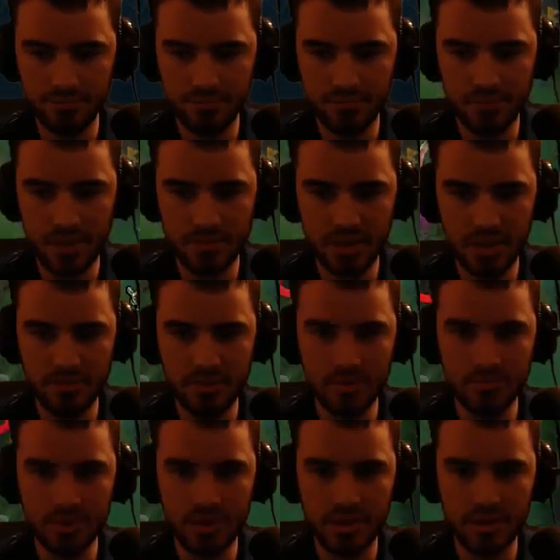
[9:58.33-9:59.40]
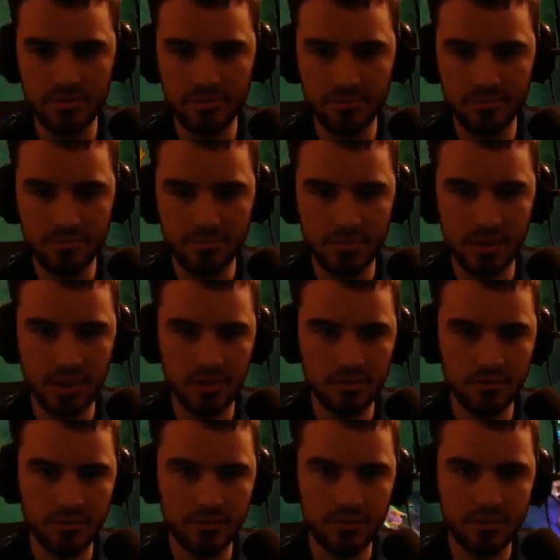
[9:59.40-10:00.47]
I'm coming, but I am kind of,
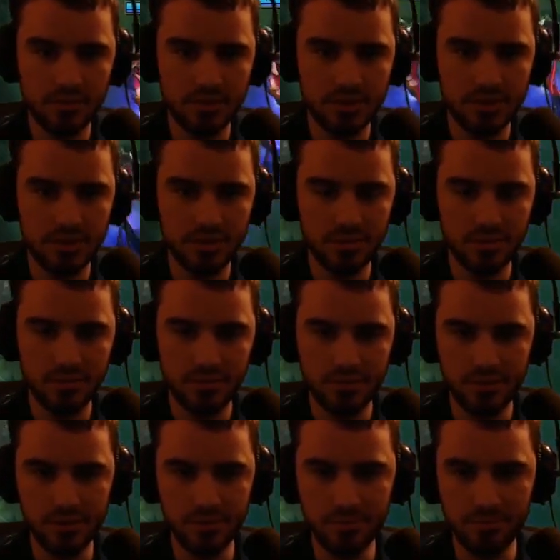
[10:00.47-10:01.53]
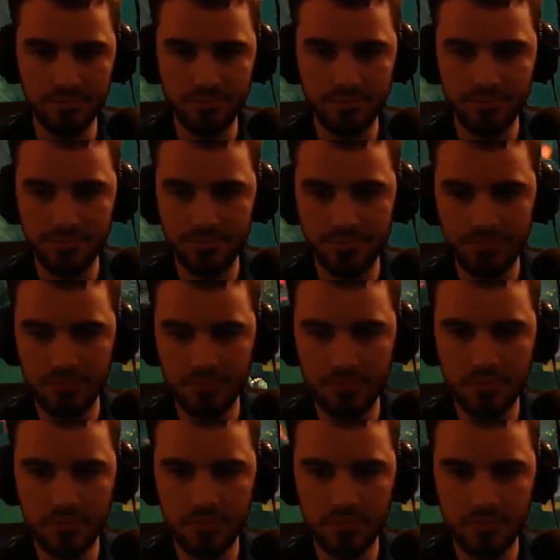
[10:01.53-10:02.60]
sort of, oom.
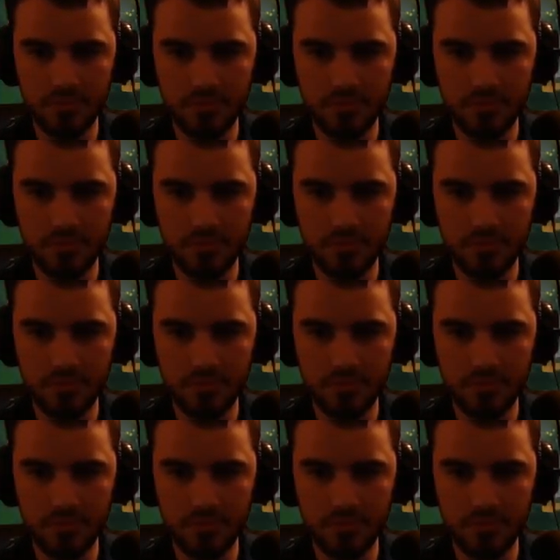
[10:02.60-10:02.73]
Um.